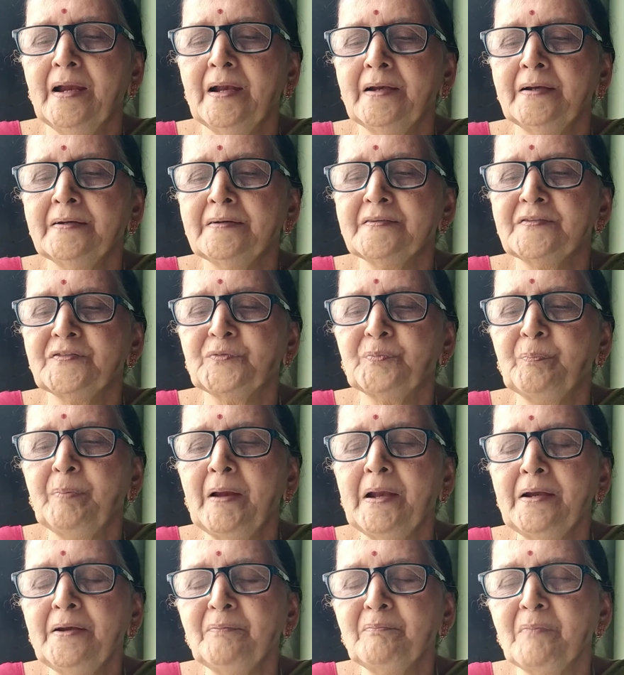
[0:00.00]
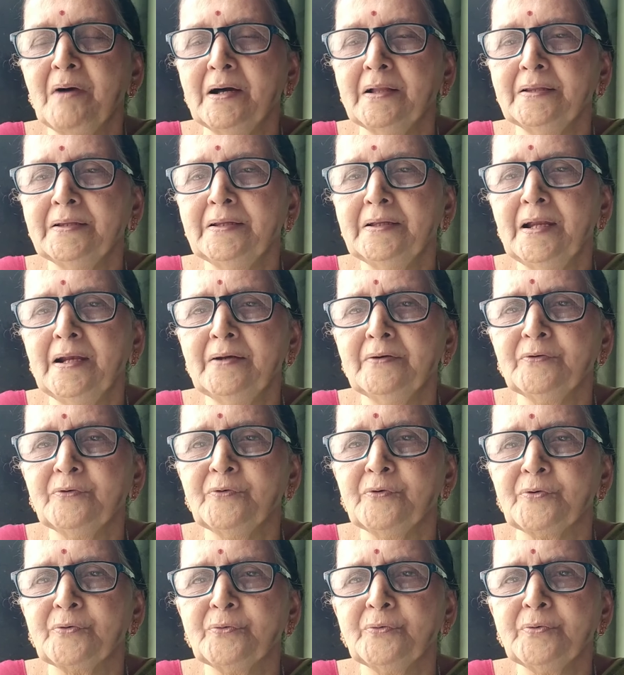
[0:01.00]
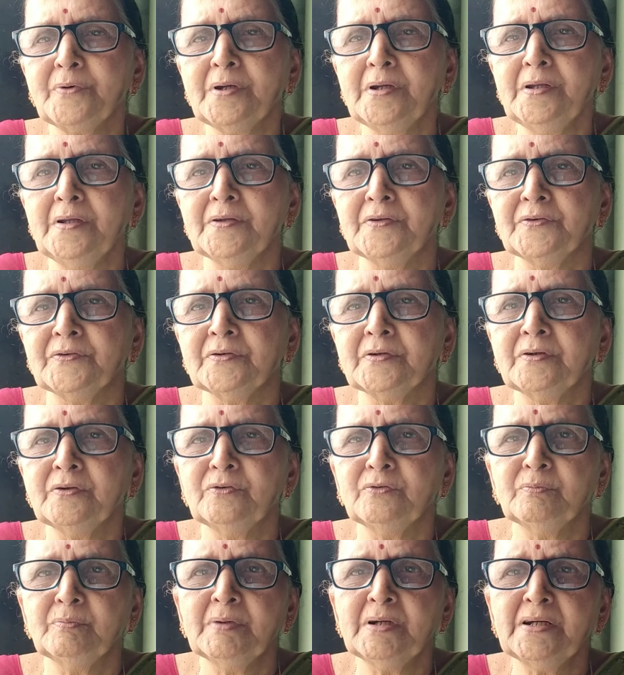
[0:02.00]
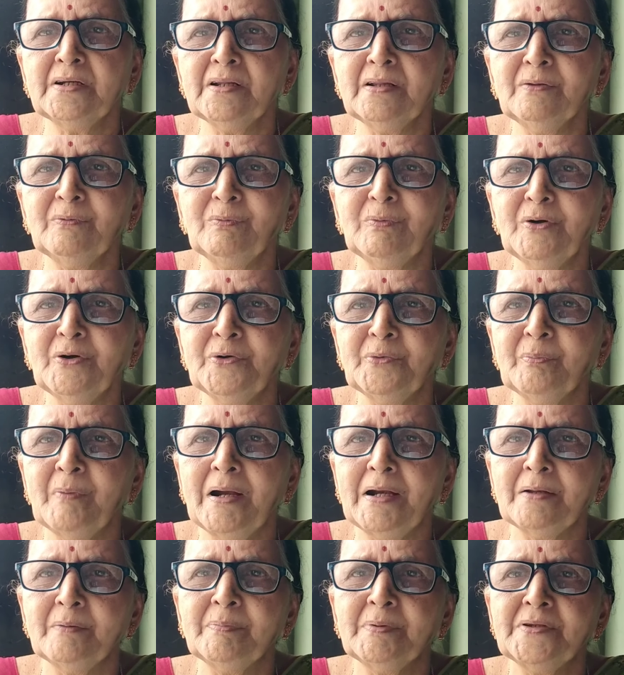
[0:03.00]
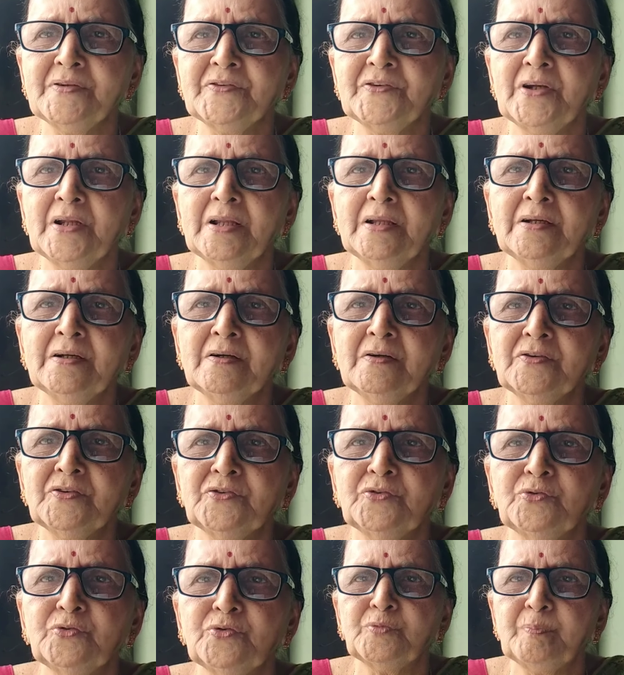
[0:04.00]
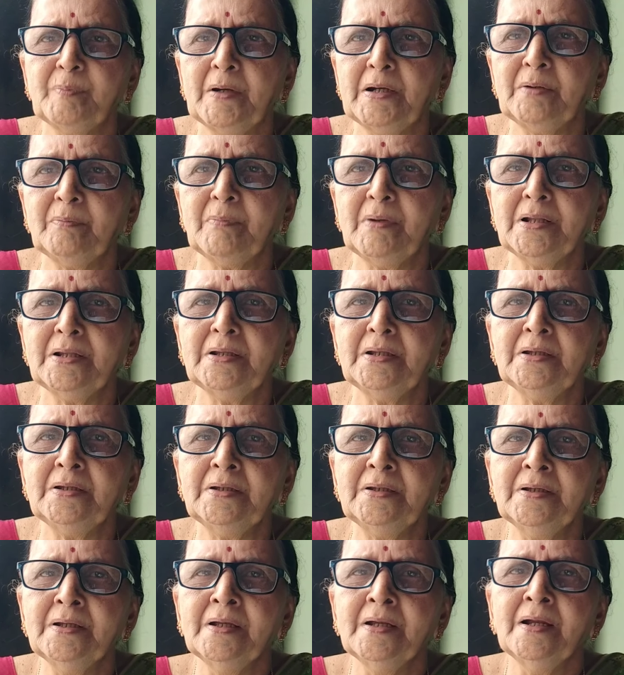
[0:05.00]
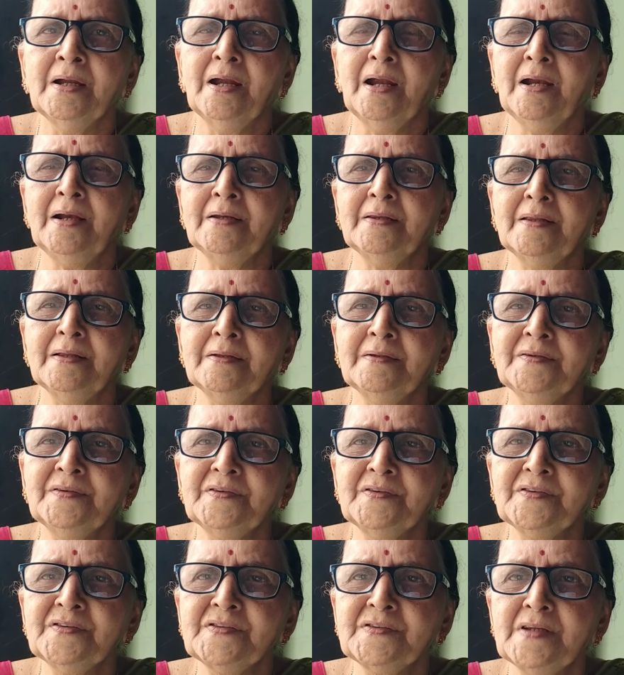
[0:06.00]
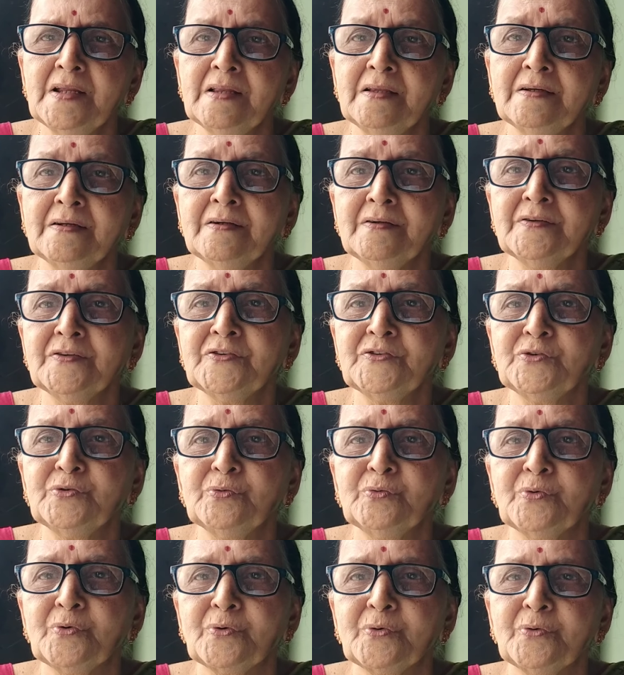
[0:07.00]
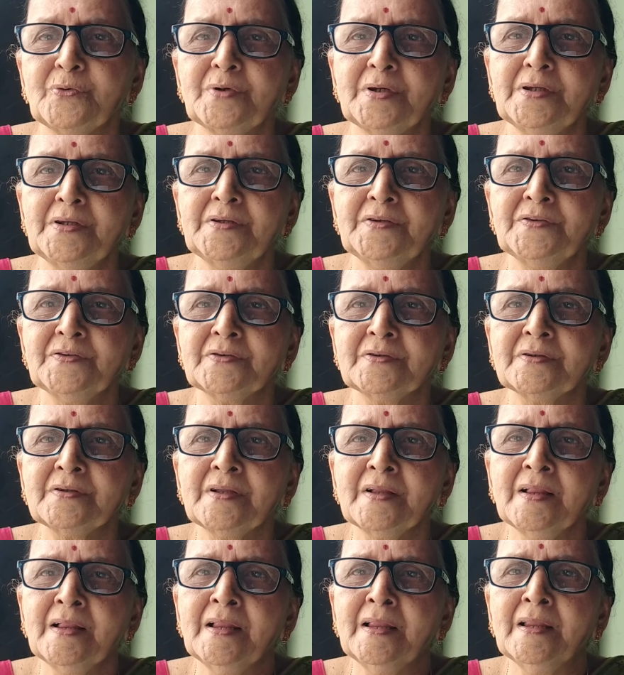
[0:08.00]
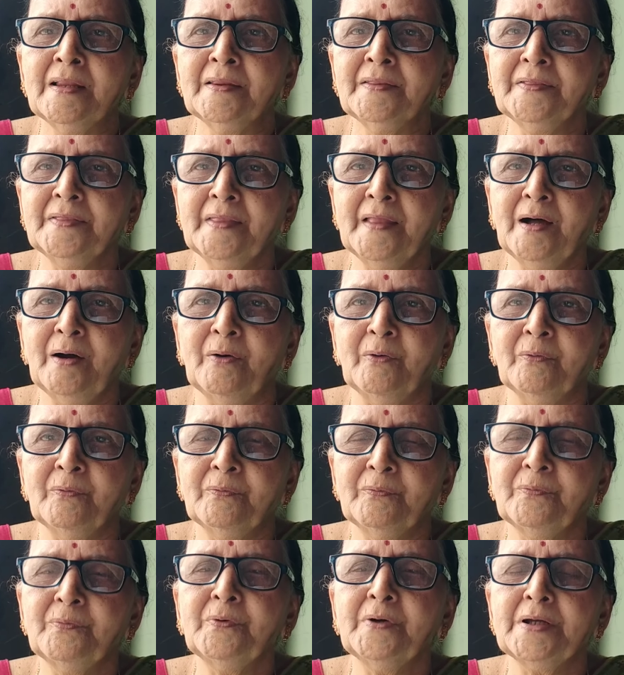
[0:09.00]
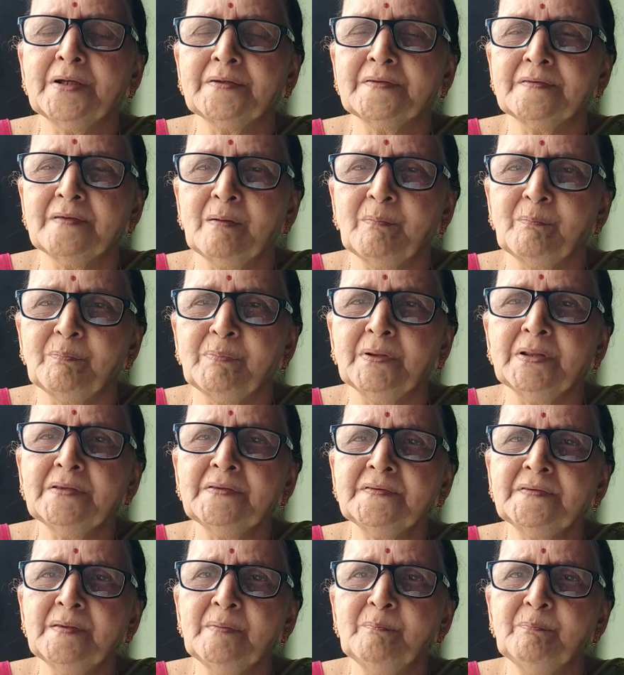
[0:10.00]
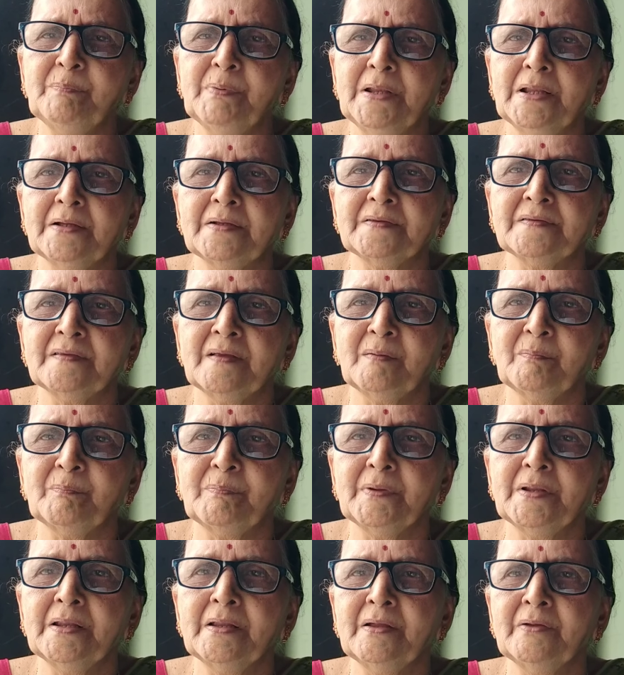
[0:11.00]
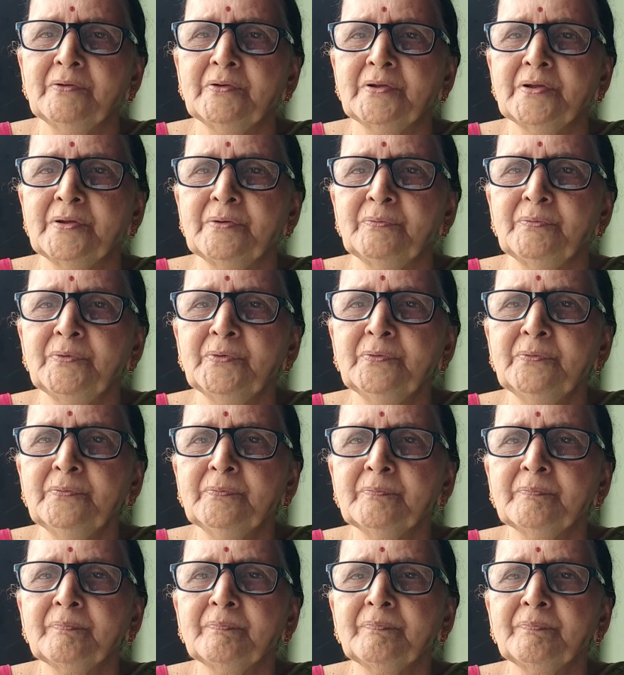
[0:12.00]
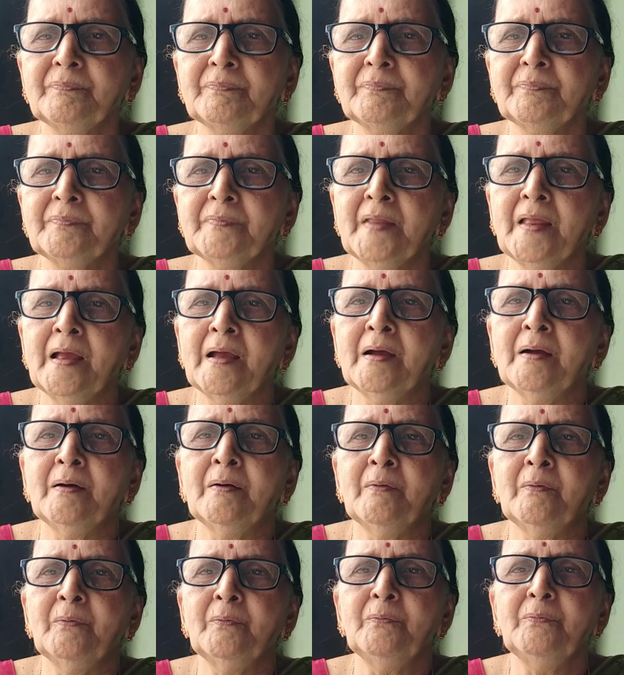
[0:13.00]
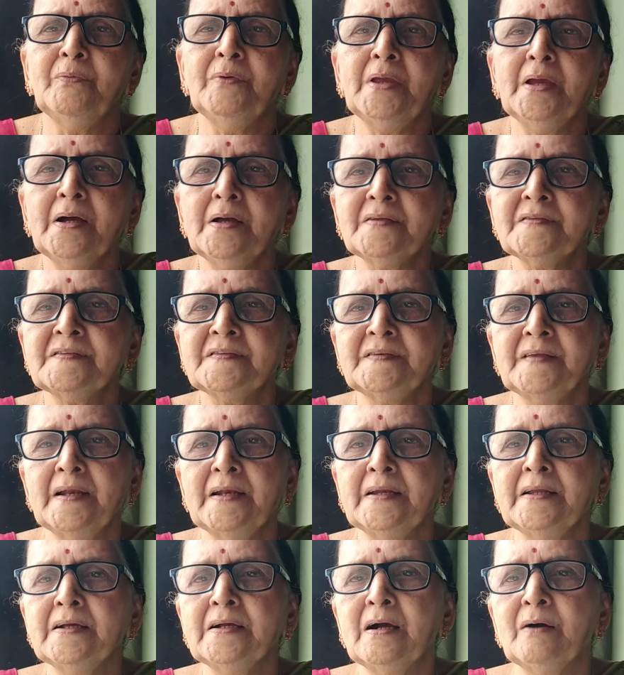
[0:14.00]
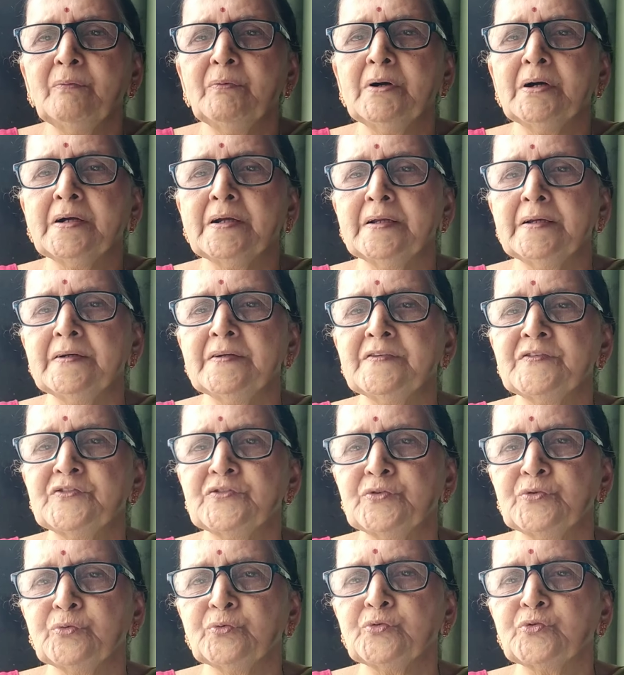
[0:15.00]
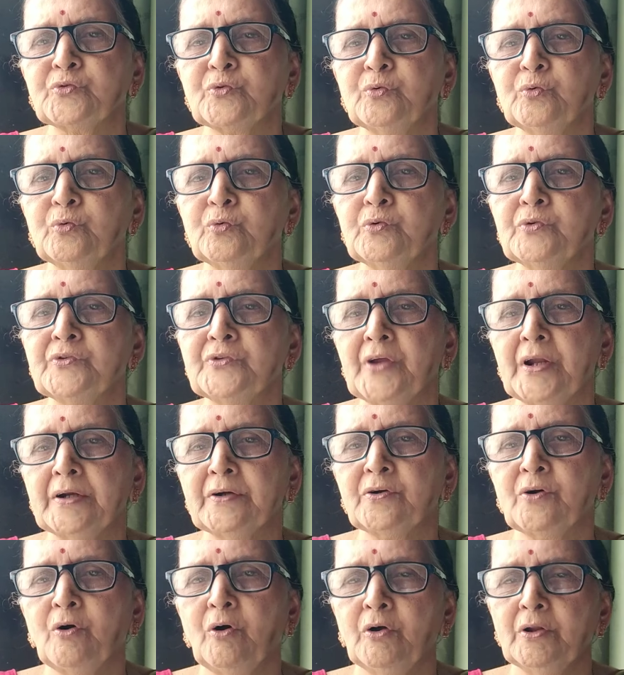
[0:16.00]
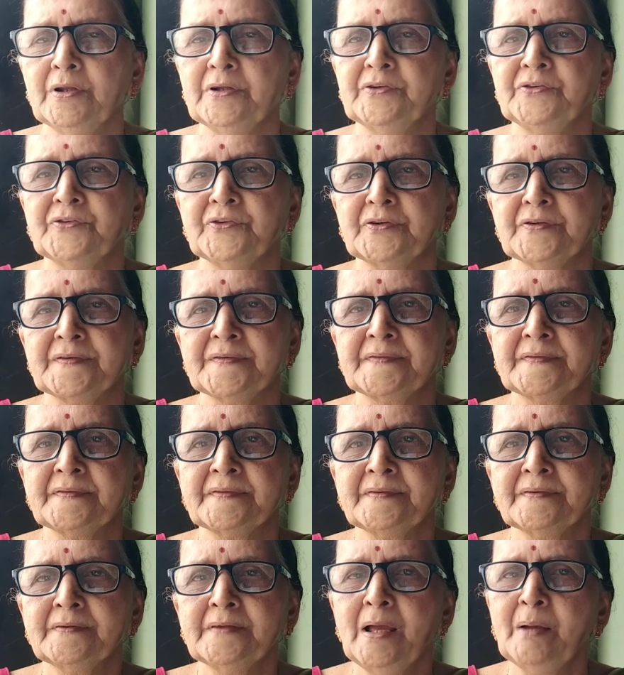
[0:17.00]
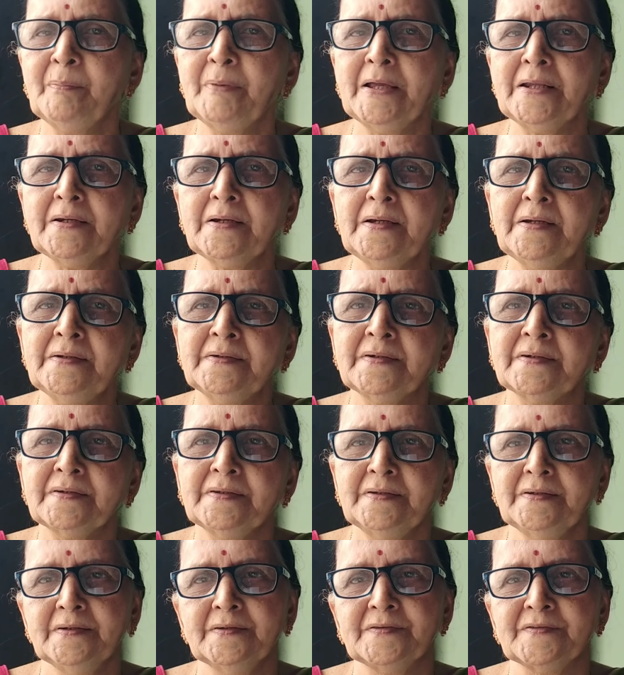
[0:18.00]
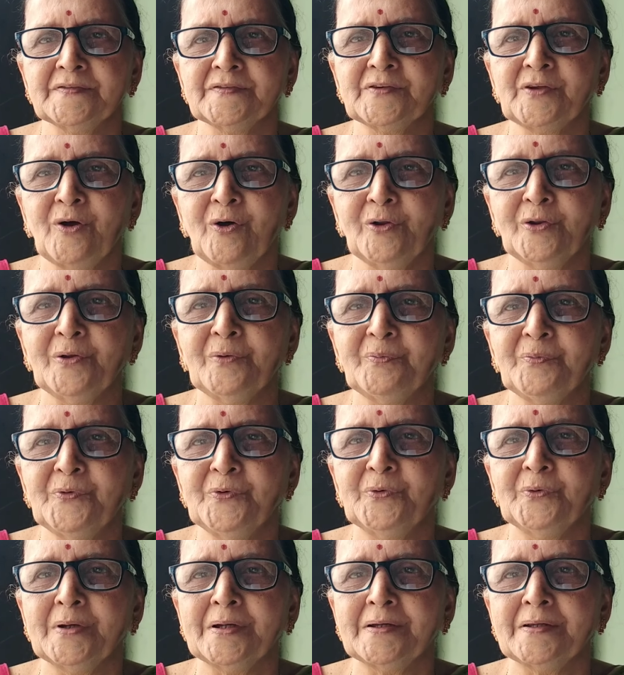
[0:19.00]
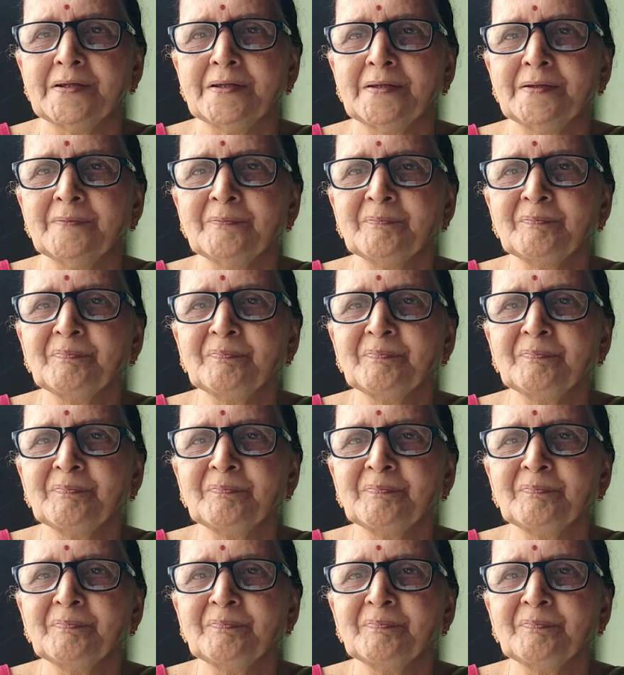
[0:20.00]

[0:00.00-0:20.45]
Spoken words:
and spend money and grow rich. You may tell what madam is telling us spend money and then she is telling us to grow rich. Now, for example, simple example I will give you. We are sending our kids to schools and colleges. Am I right? Yes, all of you agree.